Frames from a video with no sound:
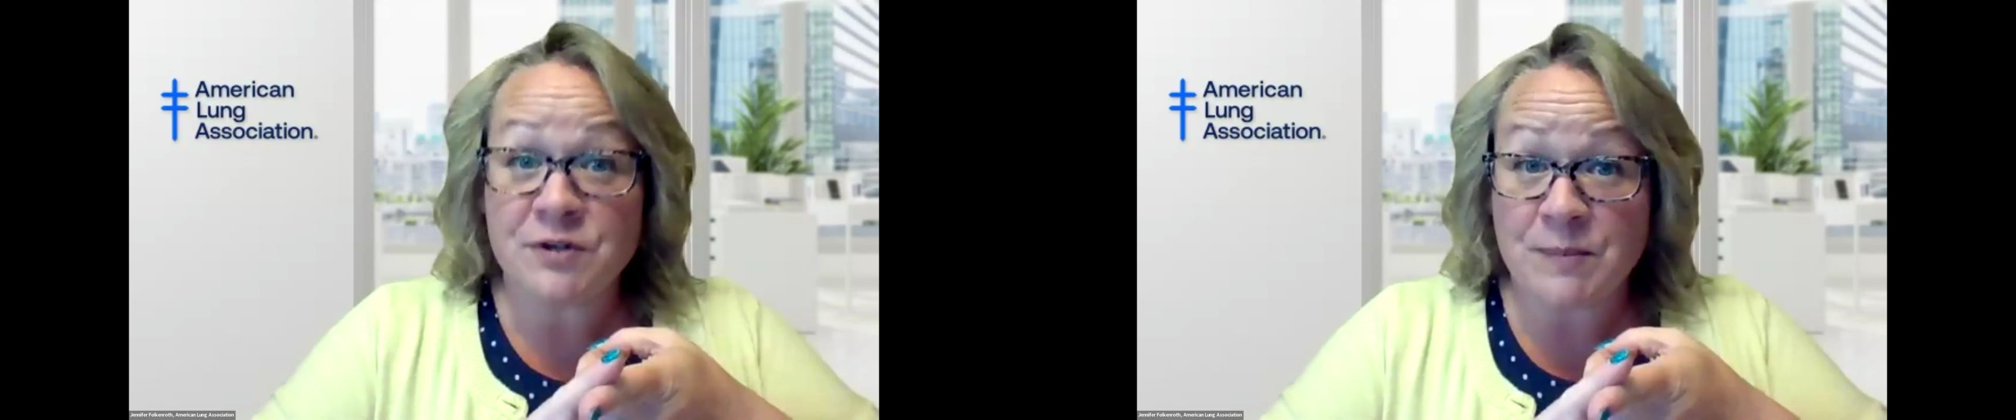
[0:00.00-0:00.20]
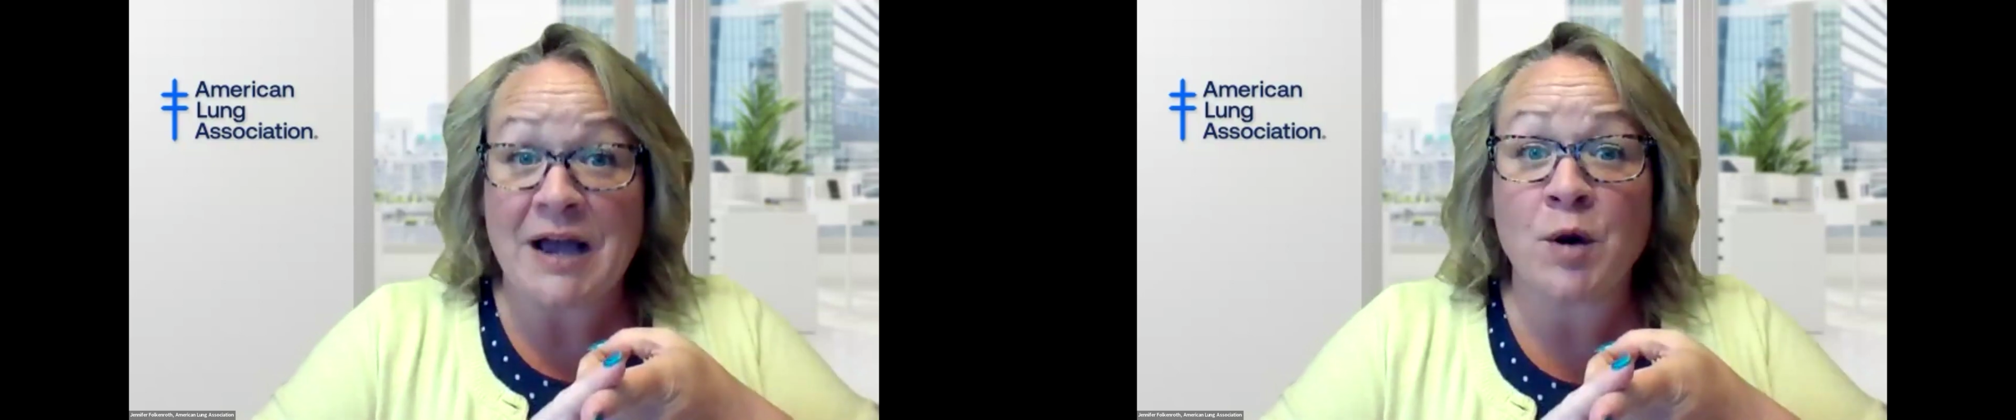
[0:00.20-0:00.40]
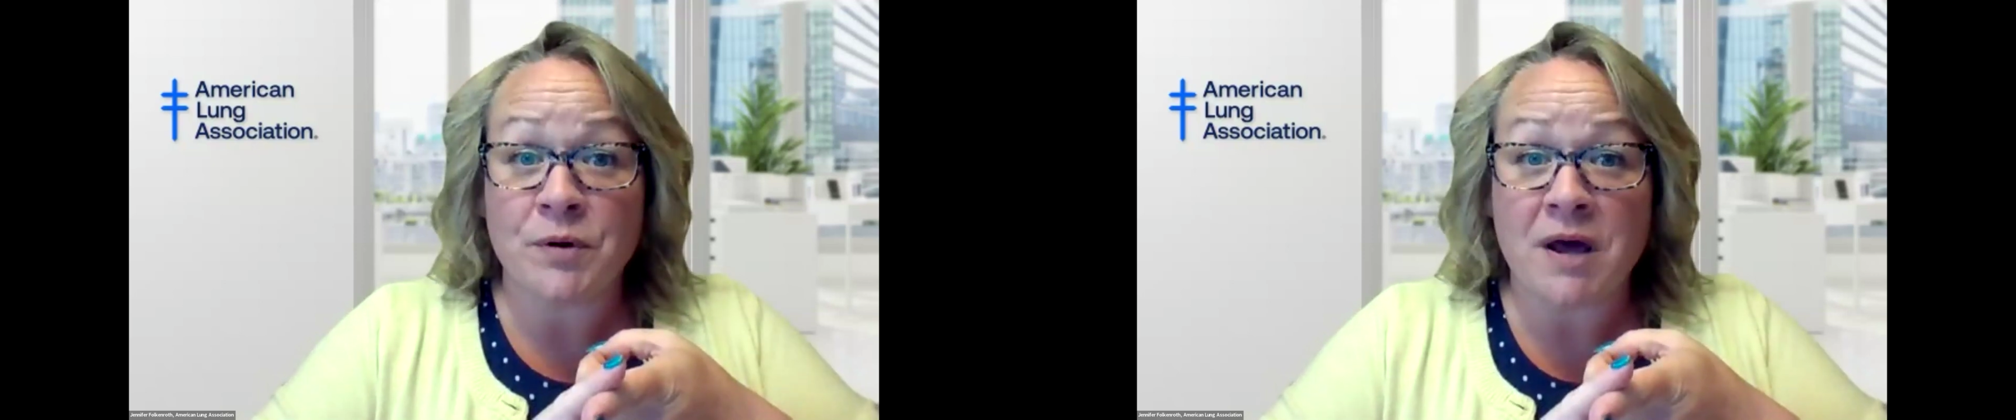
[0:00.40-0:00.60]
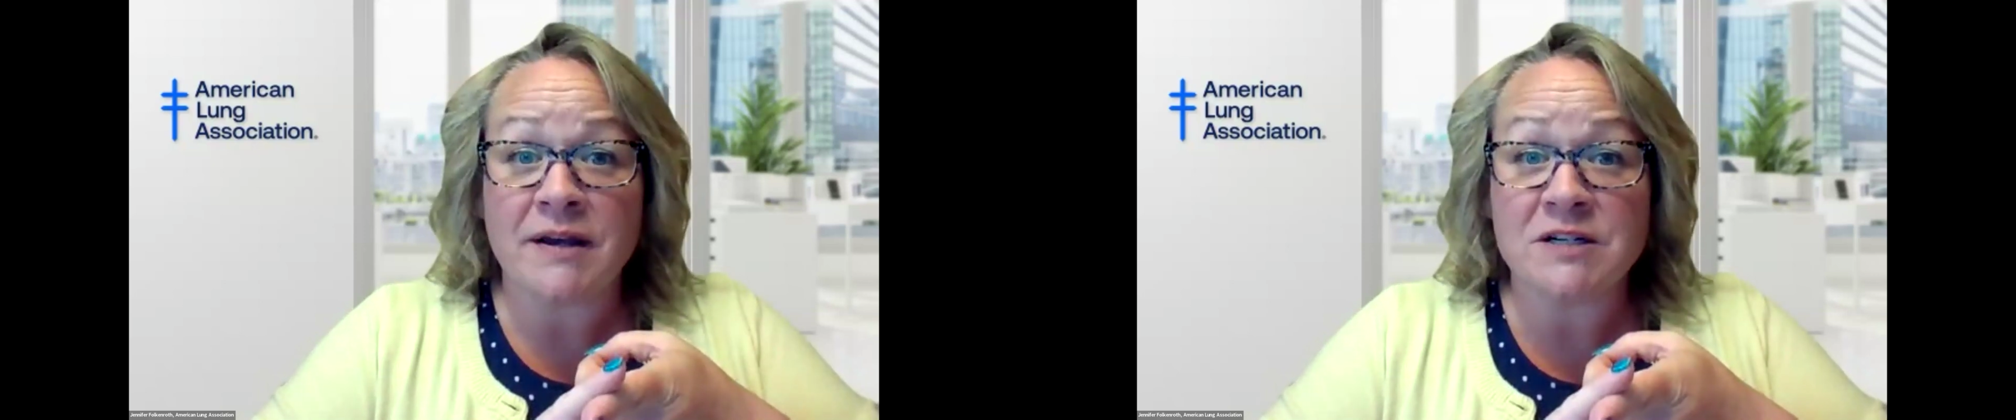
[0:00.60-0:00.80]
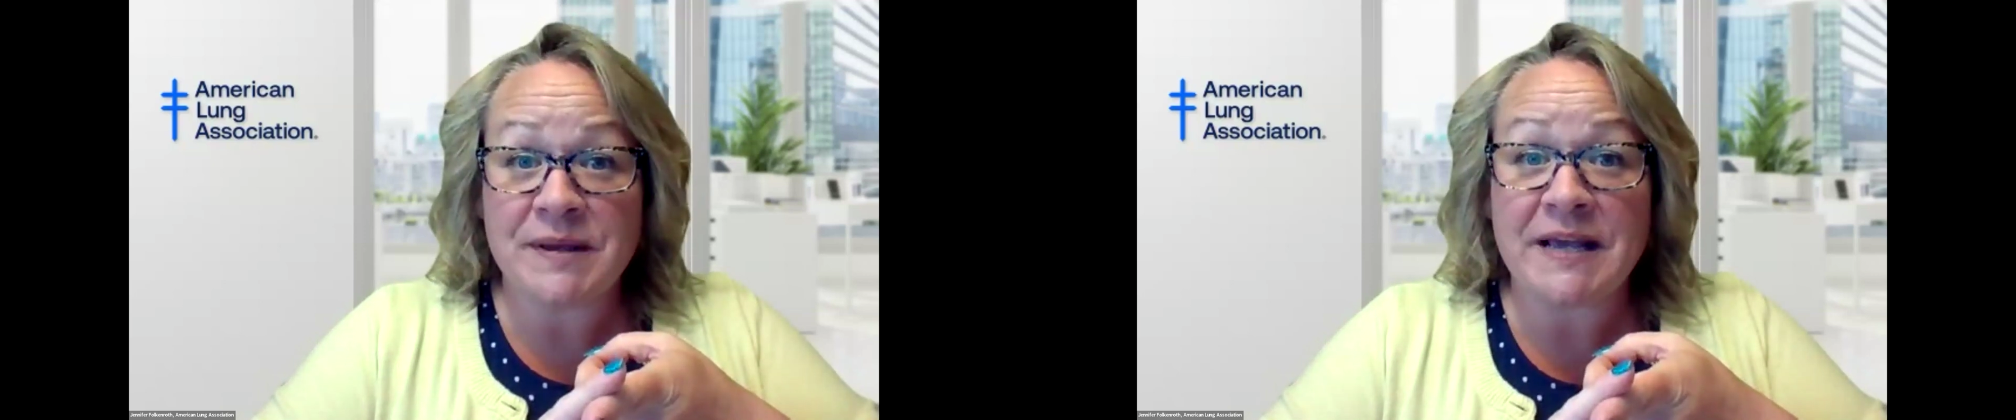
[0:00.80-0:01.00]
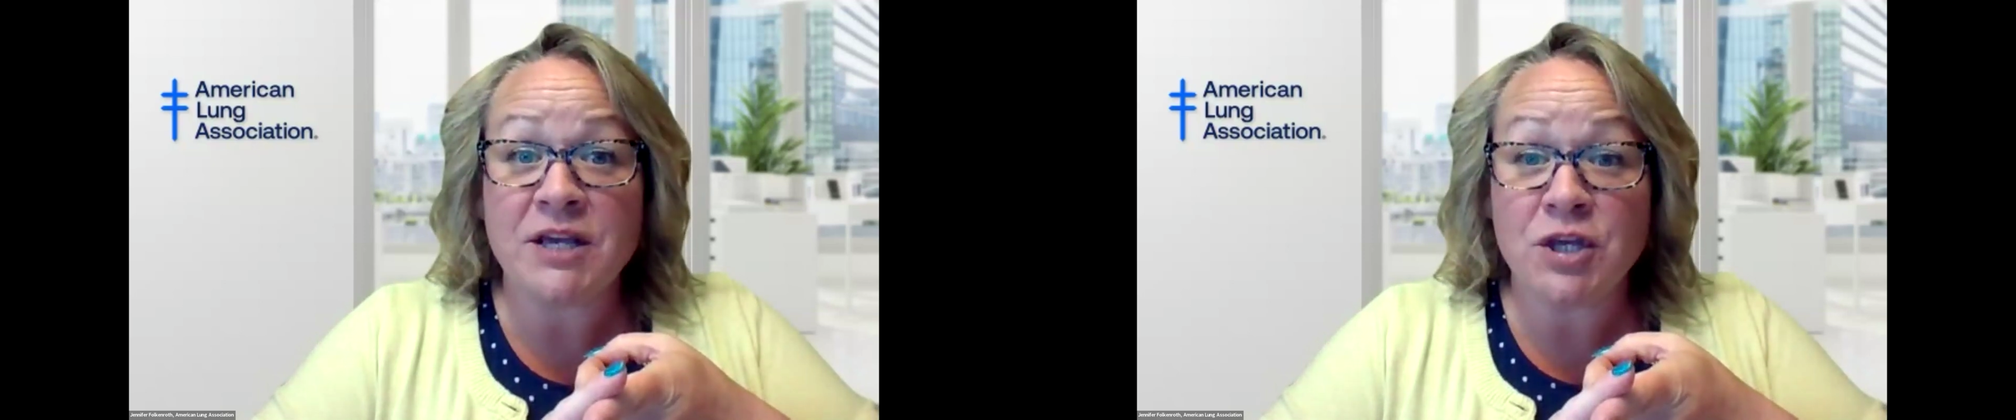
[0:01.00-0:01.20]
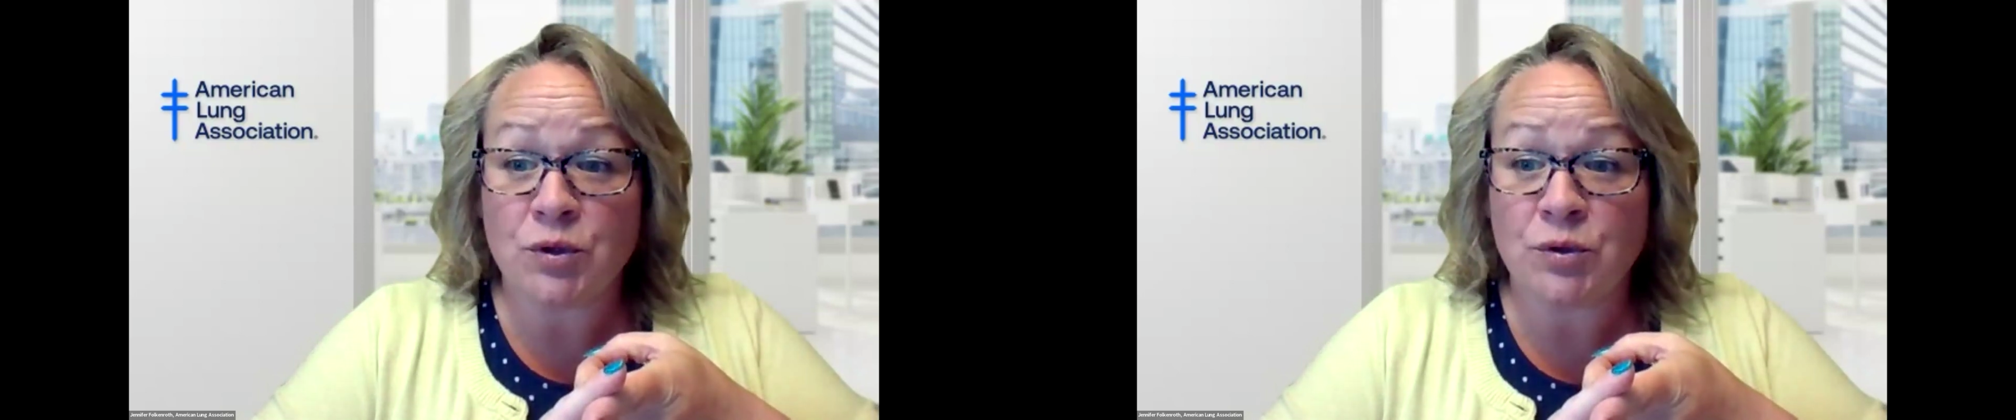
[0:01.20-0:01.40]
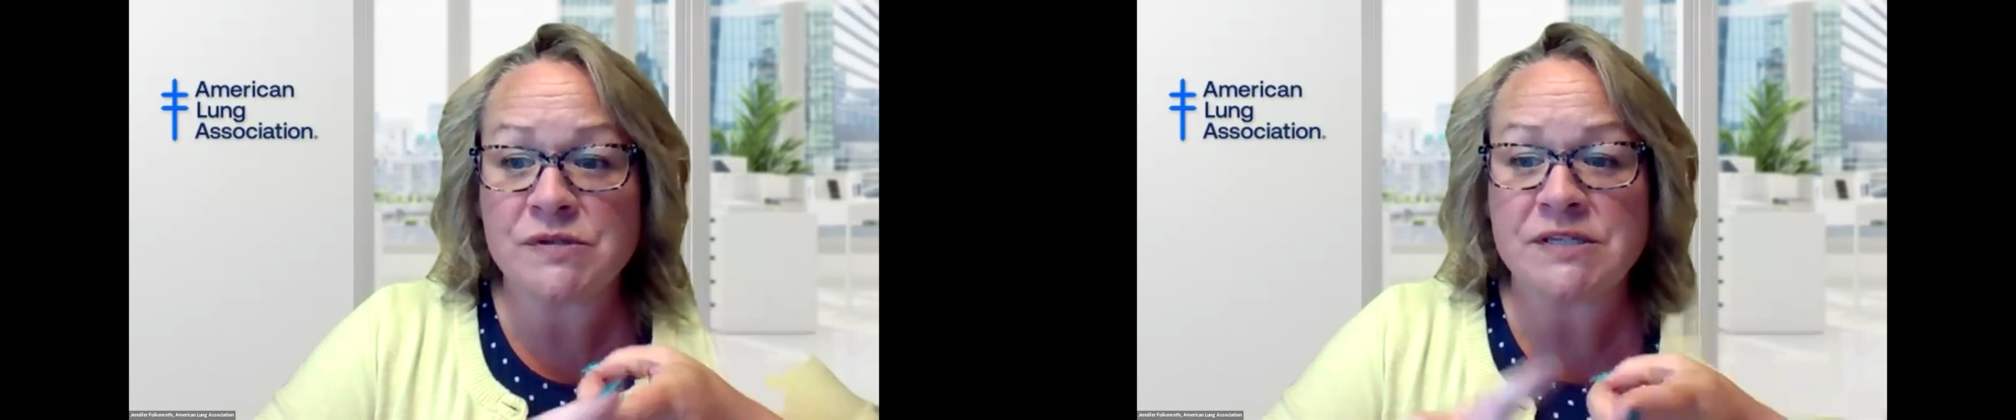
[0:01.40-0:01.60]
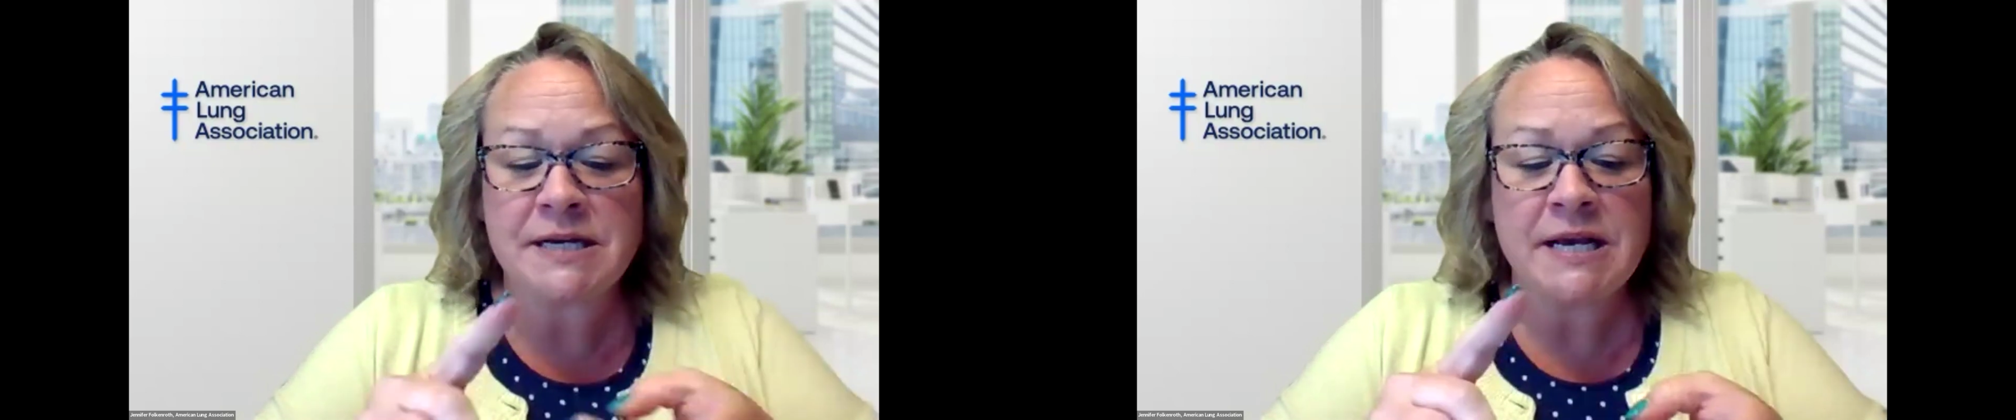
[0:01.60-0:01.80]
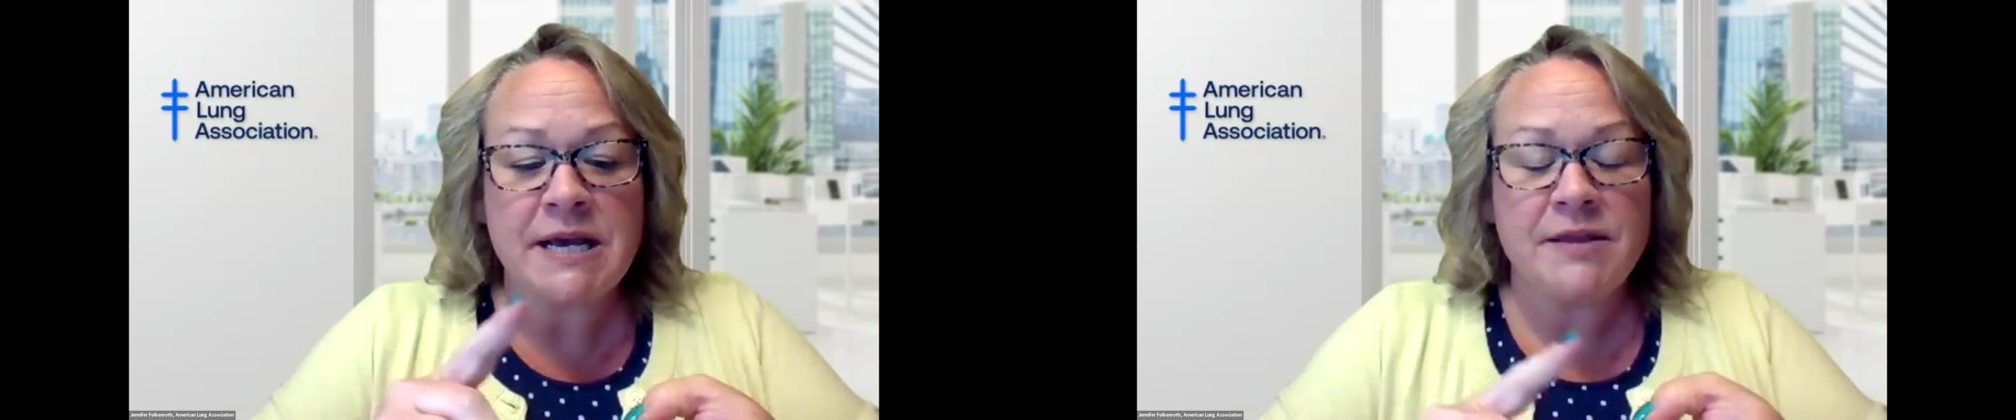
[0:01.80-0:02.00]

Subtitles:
tobacco product being used,